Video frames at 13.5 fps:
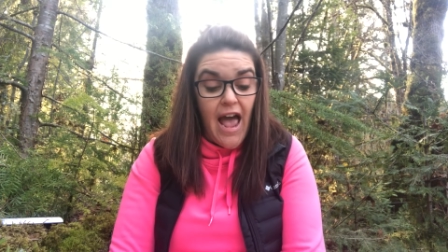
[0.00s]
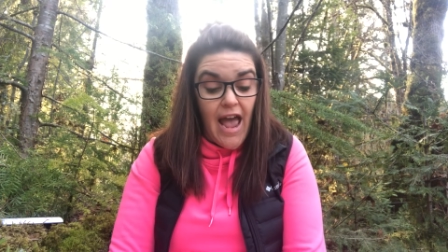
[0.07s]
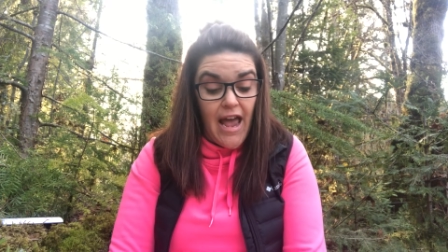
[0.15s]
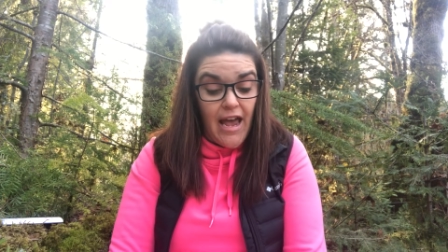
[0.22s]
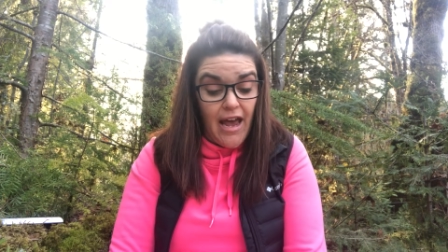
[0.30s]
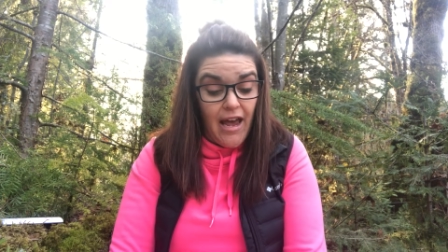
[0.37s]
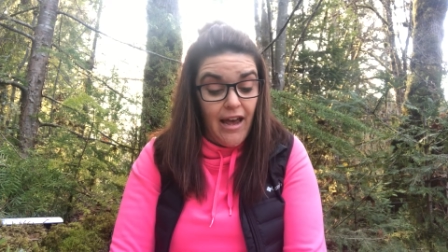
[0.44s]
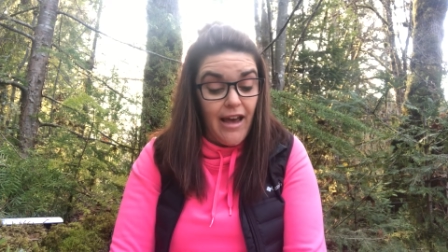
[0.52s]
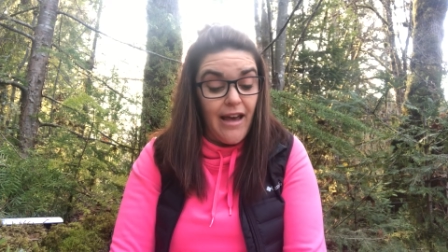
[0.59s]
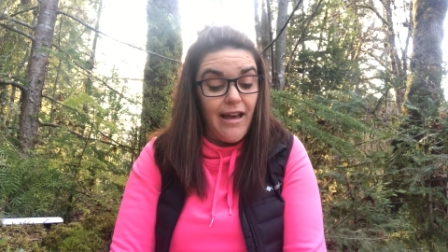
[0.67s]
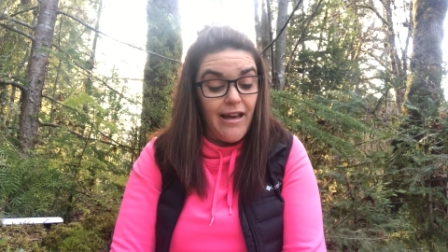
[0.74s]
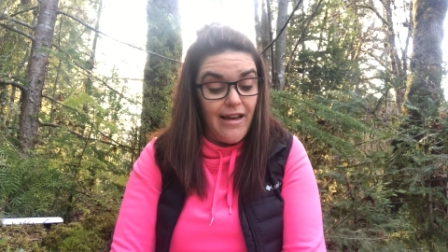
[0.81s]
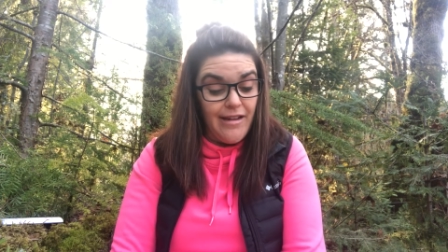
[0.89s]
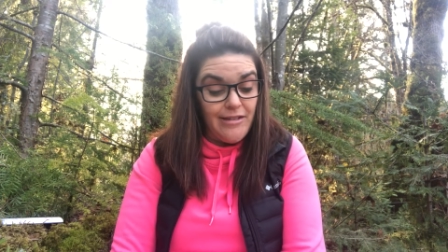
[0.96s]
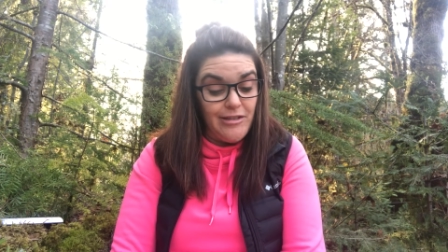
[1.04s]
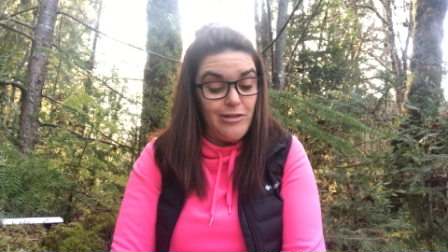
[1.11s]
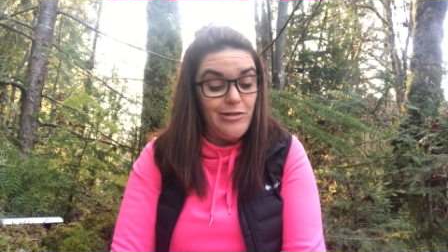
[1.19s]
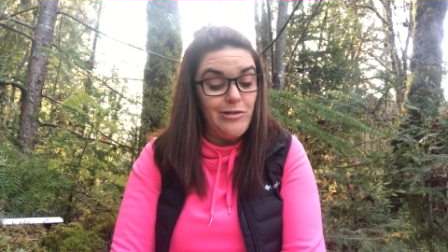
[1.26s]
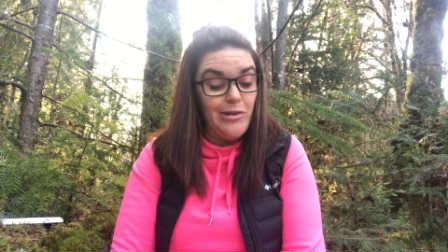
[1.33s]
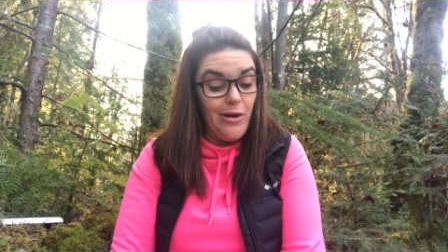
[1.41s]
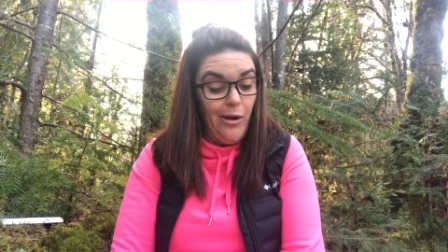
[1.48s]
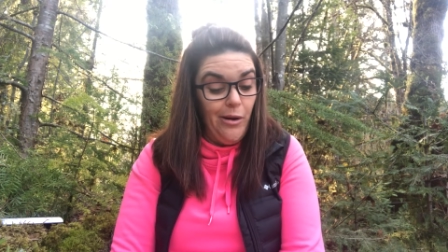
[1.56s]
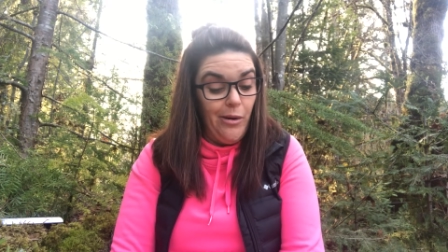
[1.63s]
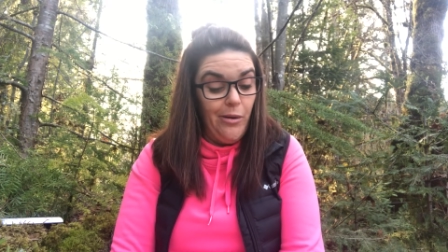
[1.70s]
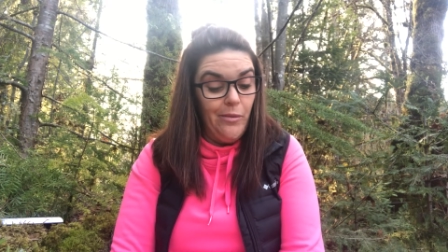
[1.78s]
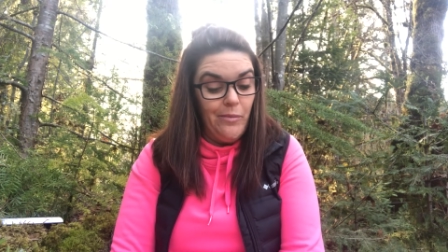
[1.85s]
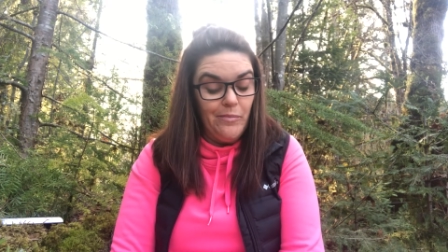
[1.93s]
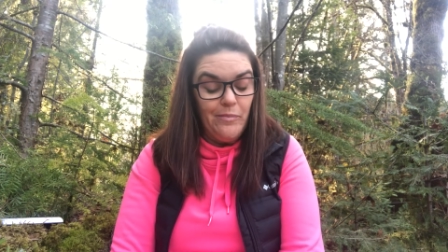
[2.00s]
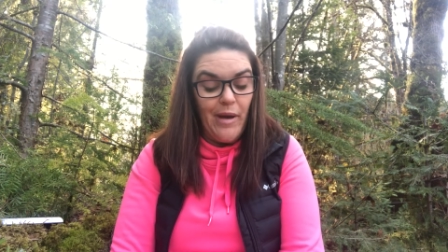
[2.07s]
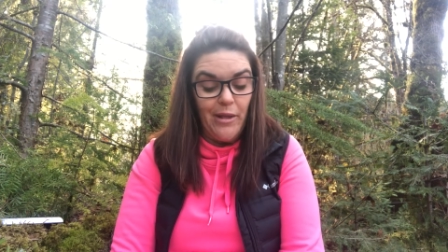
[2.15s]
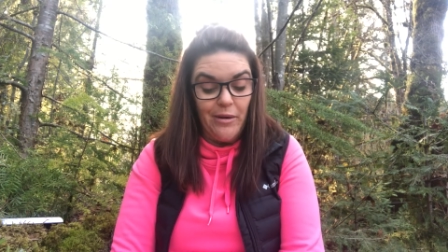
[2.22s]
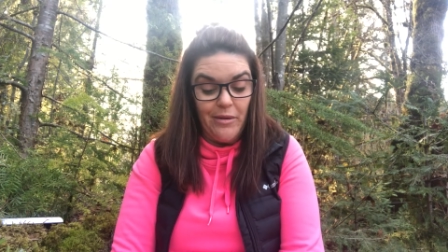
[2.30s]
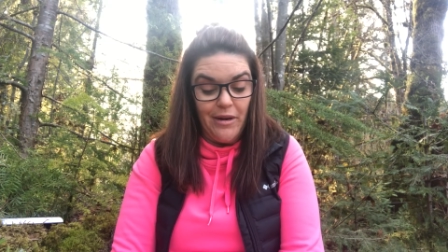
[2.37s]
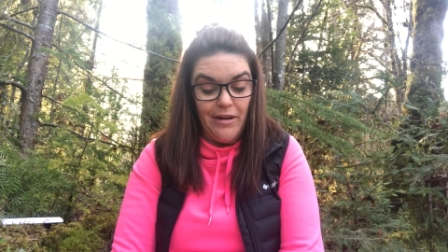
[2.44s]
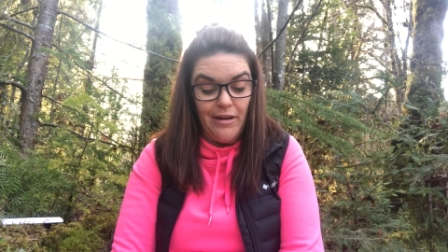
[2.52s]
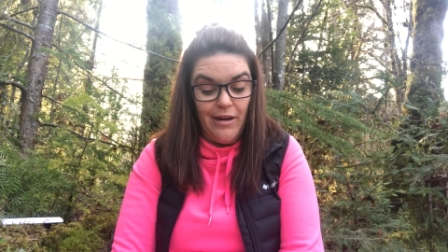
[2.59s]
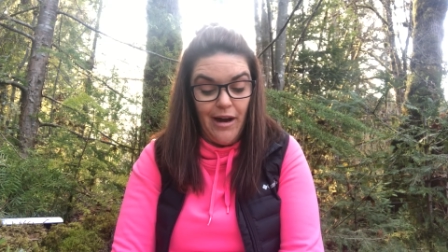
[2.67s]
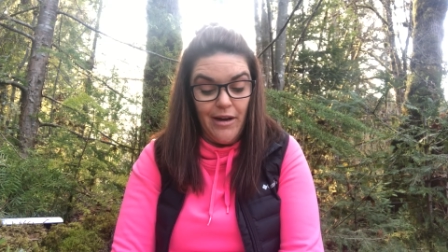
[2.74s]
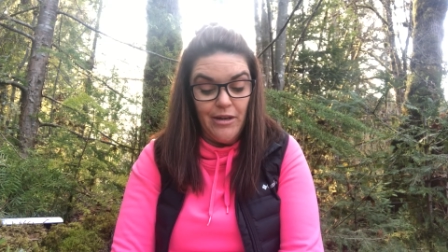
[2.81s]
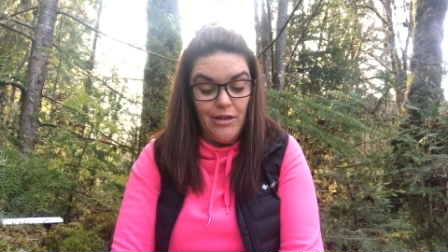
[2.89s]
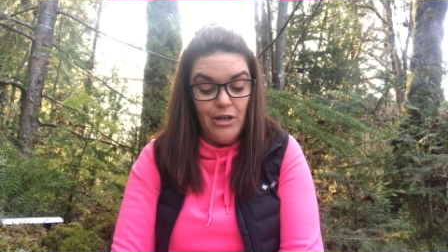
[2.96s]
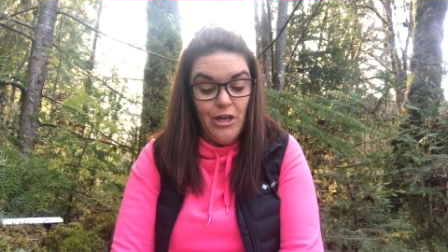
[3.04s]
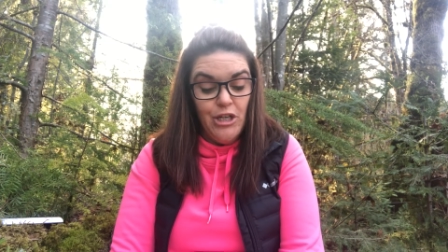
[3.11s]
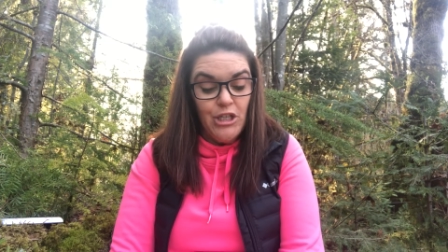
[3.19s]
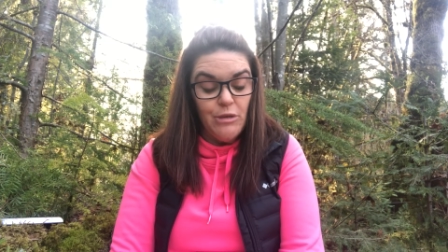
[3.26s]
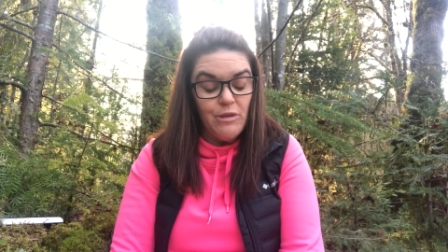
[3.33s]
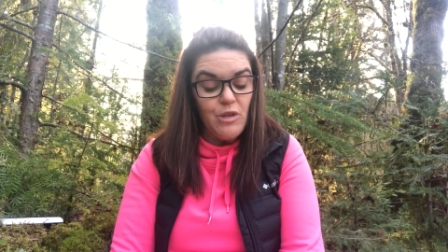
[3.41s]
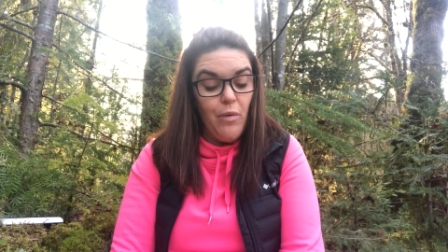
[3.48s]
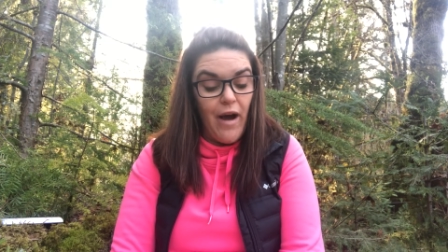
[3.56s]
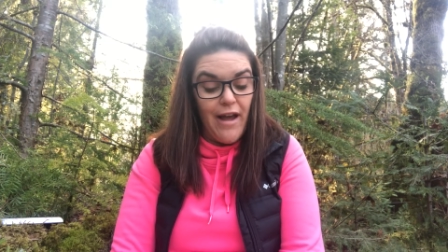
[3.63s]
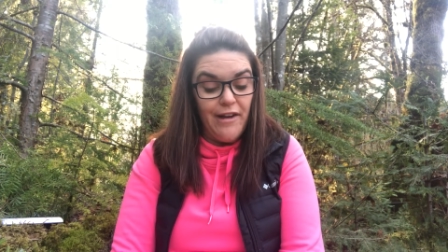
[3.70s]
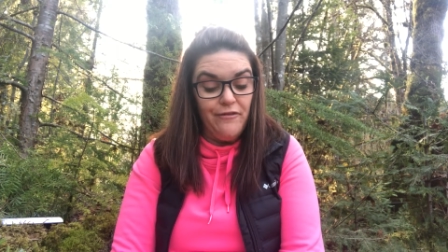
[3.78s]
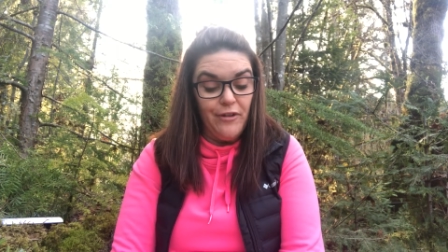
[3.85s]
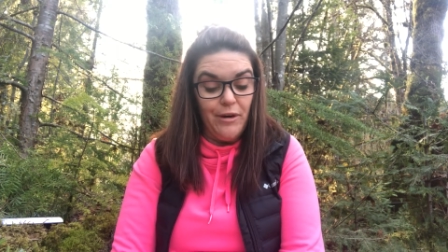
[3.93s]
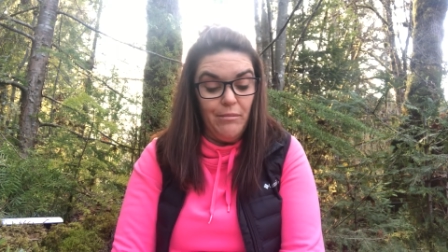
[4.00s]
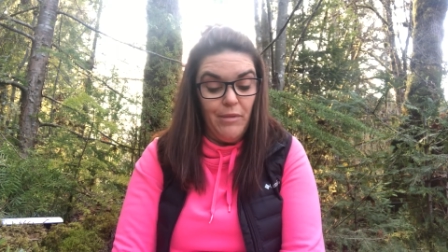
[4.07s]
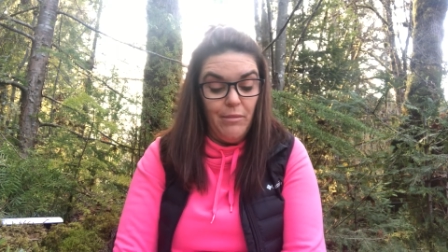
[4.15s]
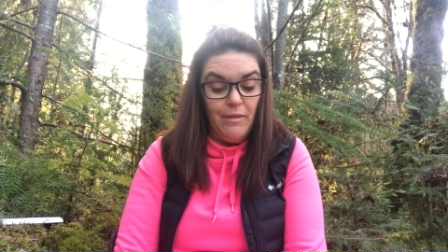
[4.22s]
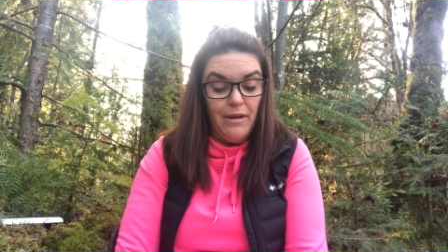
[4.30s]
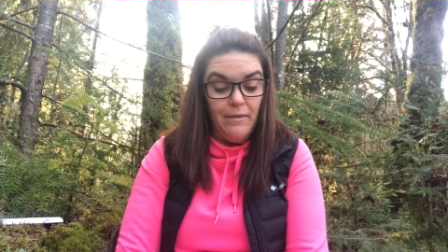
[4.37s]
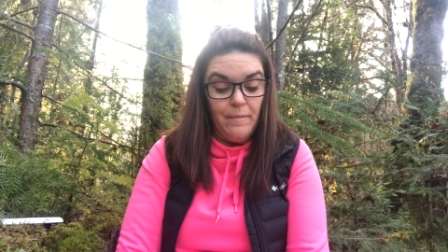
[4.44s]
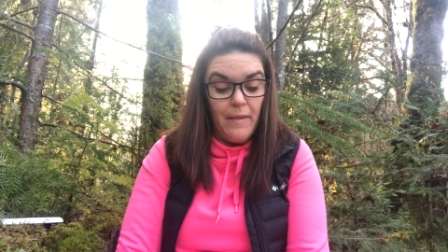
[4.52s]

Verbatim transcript: Ah, and so, Pellegrina nodded. She was quiet for a moment.